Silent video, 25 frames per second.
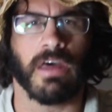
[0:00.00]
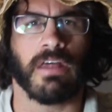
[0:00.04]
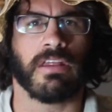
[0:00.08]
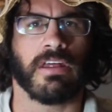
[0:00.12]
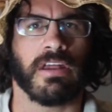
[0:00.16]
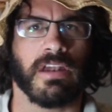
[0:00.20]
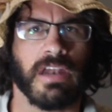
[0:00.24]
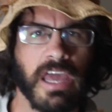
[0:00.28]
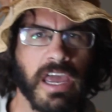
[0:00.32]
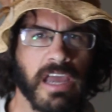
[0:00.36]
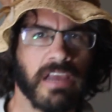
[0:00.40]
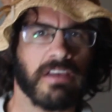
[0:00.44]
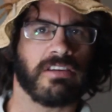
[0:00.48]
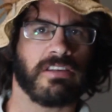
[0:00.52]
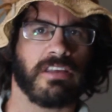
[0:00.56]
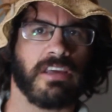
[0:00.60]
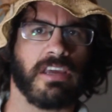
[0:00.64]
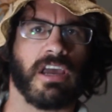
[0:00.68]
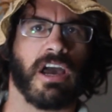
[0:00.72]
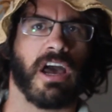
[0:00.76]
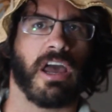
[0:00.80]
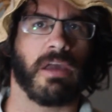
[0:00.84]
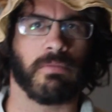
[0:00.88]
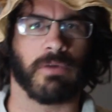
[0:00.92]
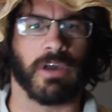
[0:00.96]
The next
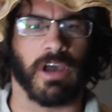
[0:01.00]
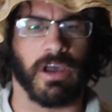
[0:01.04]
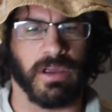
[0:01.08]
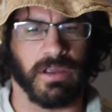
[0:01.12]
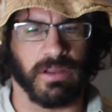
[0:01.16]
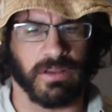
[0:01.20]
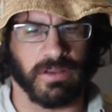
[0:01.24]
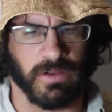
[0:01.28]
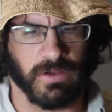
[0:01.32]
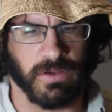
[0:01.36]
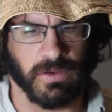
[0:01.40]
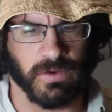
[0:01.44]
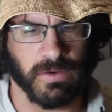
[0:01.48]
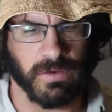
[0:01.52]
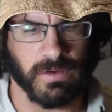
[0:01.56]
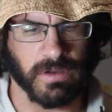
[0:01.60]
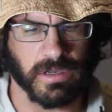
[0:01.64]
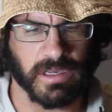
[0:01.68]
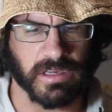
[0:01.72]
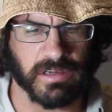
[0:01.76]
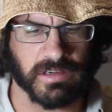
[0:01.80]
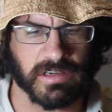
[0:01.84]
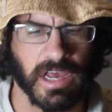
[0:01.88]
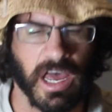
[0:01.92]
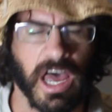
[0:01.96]
thing I'm going to do
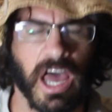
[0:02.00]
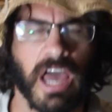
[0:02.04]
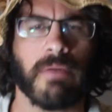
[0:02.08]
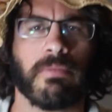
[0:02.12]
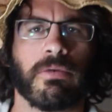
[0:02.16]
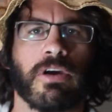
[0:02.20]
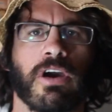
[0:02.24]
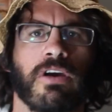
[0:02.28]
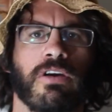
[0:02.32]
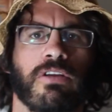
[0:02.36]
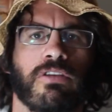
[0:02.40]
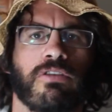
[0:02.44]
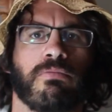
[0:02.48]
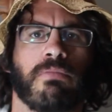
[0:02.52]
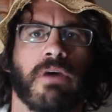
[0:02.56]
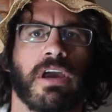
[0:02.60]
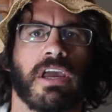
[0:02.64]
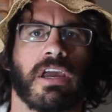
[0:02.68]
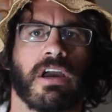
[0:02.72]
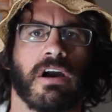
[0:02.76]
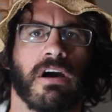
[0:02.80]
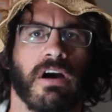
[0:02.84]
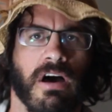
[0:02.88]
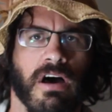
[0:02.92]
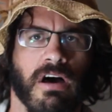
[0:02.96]
is I'm going to
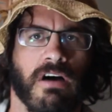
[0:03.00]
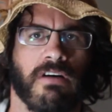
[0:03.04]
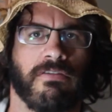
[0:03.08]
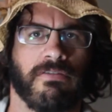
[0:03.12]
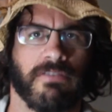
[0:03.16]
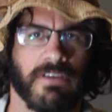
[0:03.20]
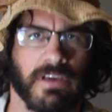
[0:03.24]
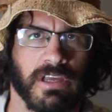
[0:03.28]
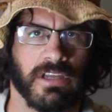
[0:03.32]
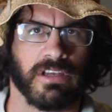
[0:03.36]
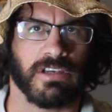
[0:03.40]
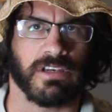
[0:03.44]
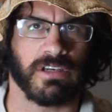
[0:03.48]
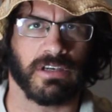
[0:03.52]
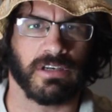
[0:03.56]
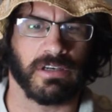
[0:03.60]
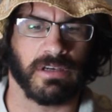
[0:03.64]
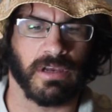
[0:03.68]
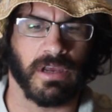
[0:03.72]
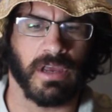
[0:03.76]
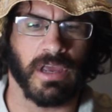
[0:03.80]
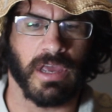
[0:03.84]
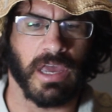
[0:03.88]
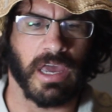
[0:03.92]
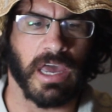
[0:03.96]
make a half
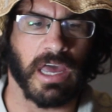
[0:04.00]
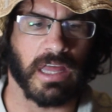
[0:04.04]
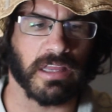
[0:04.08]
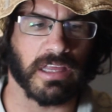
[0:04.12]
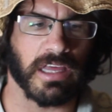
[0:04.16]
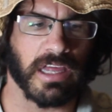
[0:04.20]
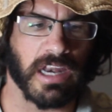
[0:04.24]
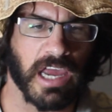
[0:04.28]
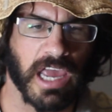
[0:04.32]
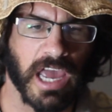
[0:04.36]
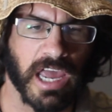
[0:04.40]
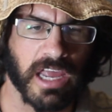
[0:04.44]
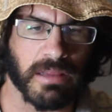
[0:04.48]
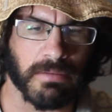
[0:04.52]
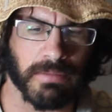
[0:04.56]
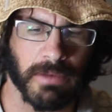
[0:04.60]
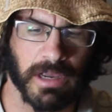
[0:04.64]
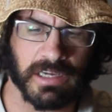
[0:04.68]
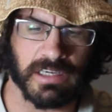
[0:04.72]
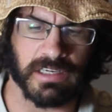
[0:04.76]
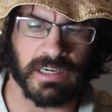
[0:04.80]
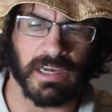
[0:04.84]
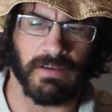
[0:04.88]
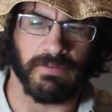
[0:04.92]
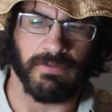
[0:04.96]
hitch and create
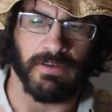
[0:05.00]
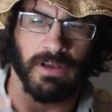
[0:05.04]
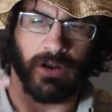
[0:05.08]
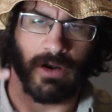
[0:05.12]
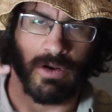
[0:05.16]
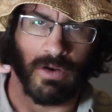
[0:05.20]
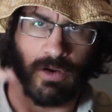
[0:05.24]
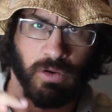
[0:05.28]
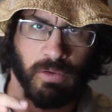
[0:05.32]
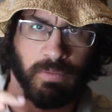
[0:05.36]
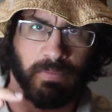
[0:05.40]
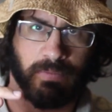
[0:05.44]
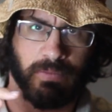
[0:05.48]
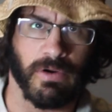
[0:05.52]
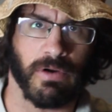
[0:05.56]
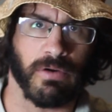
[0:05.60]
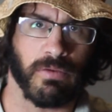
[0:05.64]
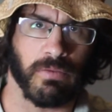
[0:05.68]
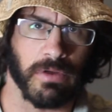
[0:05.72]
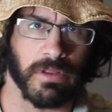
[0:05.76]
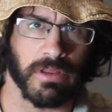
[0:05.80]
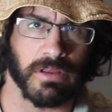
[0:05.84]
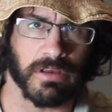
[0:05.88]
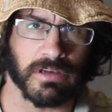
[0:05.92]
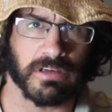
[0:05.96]
myself a loop
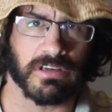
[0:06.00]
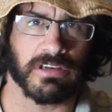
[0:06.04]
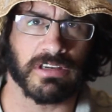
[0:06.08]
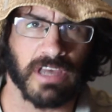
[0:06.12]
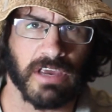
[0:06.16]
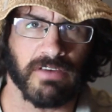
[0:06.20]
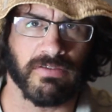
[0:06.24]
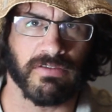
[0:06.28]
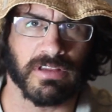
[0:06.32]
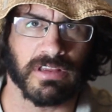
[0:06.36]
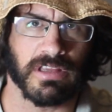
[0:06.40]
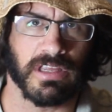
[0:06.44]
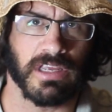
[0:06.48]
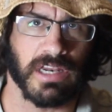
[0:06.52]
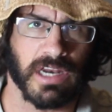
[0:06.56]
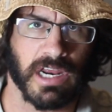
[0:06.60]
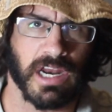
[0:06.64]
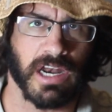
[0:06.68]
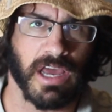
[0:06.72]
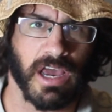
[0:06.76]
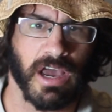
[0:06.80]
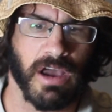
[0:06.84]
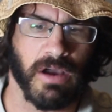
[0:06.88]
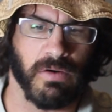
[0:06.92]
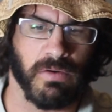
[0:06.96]
with this 17
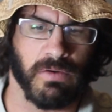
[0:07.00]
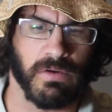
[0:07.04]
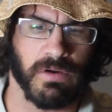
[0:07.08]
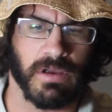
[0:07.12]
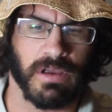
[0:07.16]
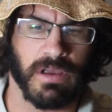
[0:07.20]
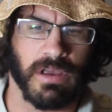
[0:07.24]
and a O.